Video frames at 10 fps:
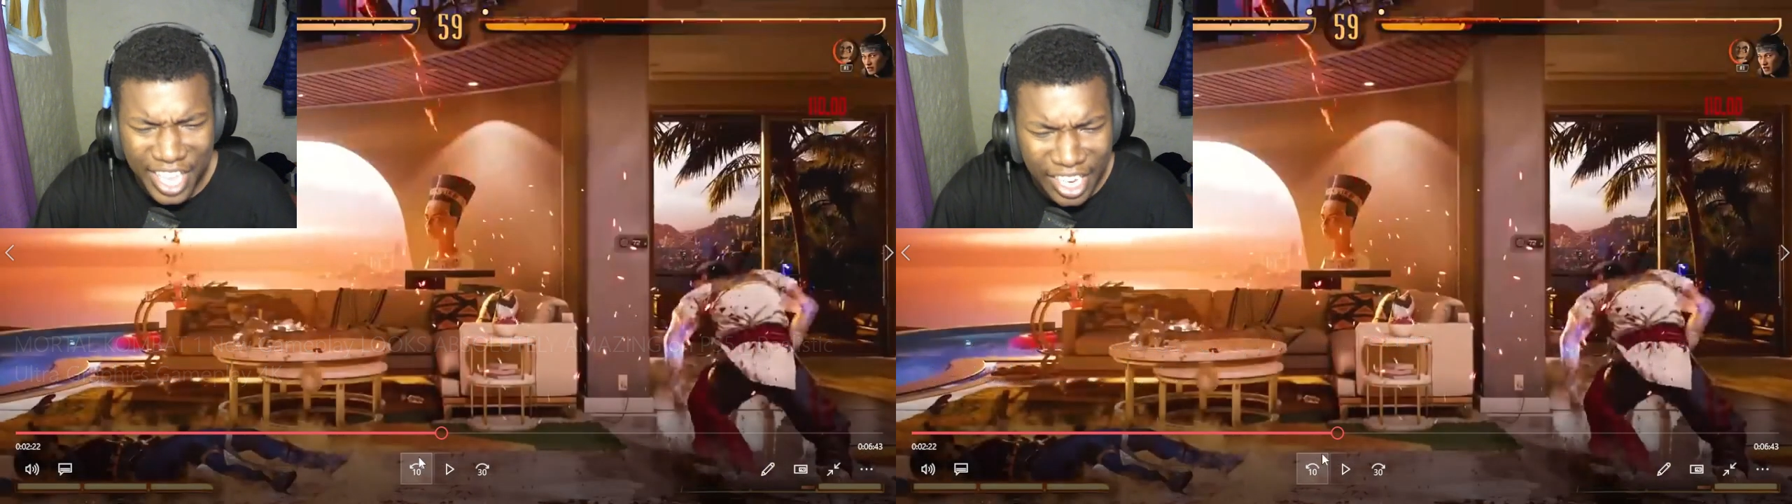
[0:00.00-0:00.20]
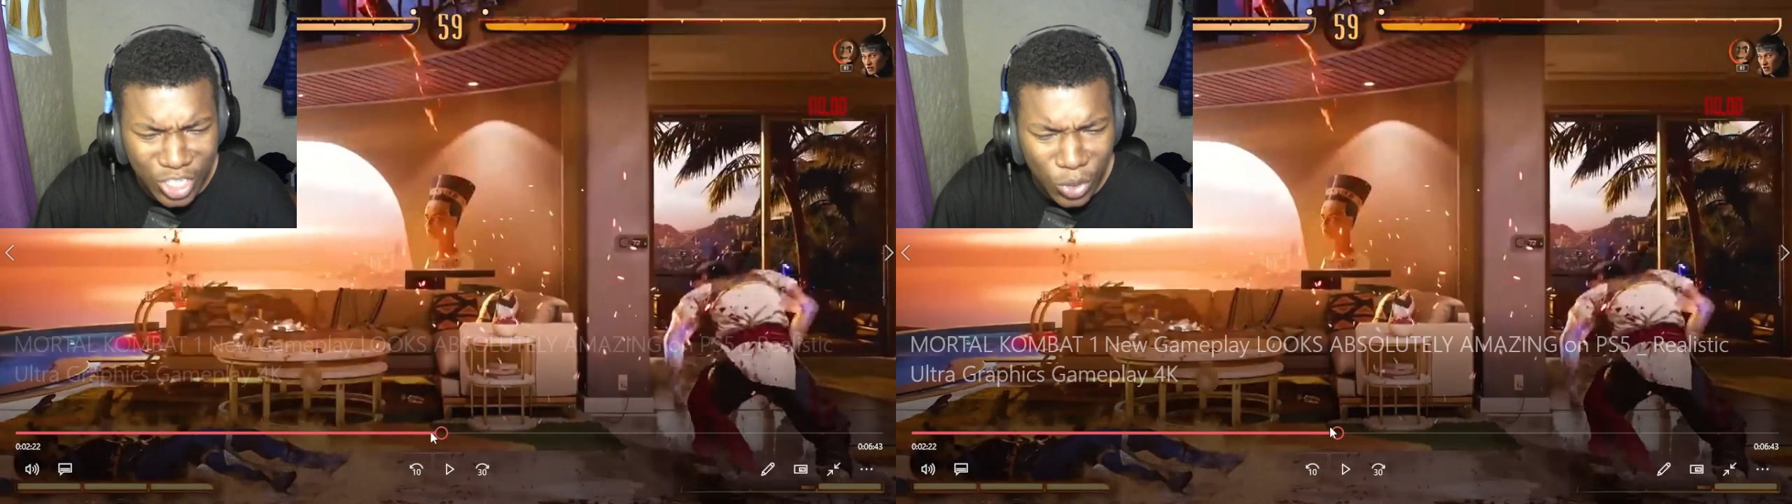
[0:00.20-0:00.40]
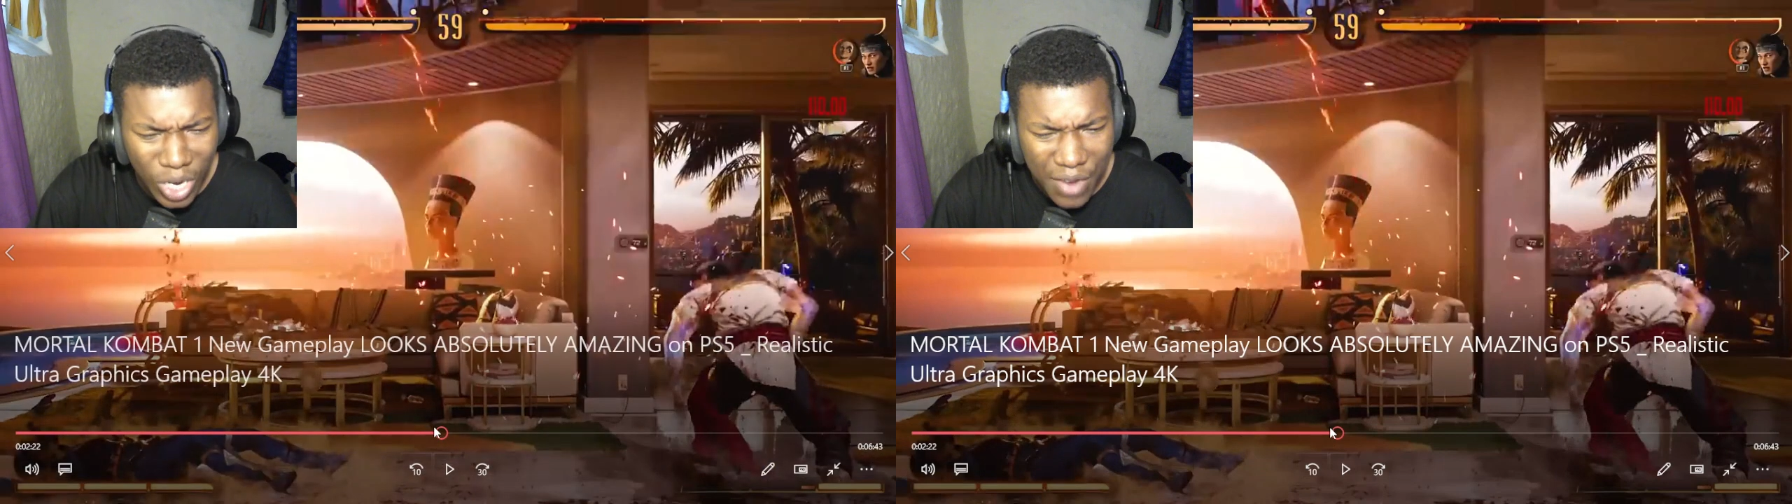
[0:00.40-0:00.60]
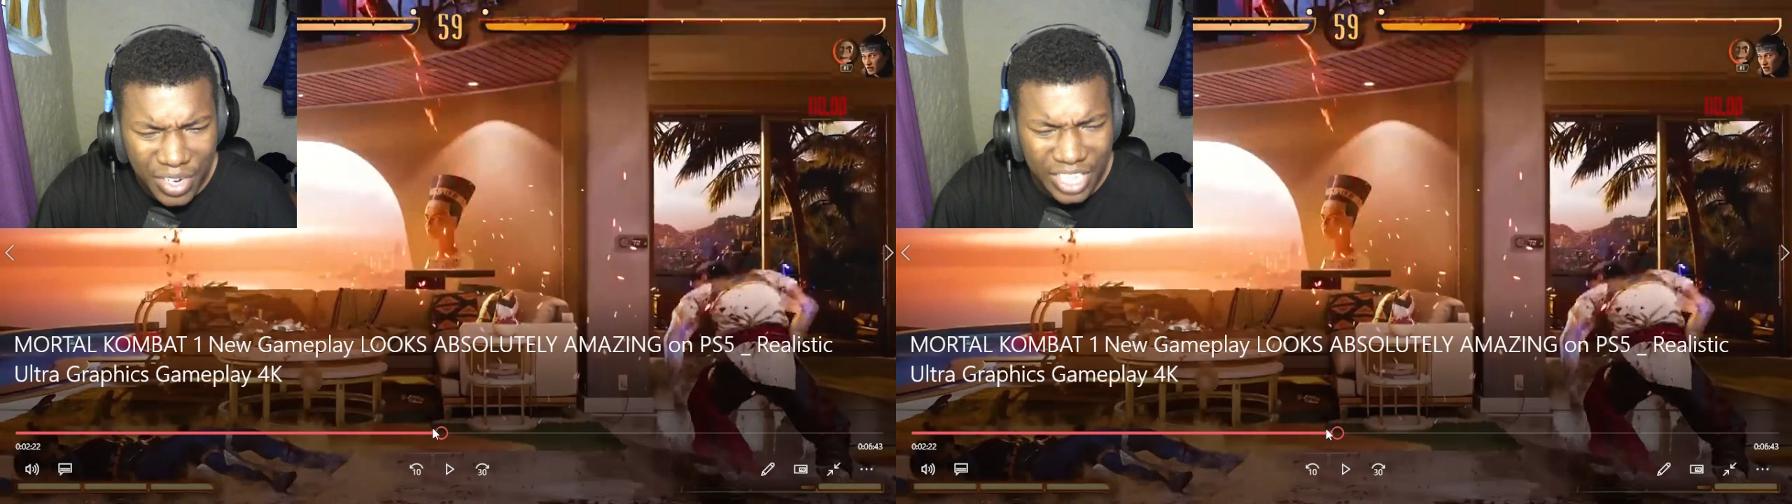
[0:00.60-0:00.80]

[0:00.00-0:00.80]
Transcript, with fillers: kicks you, whatever.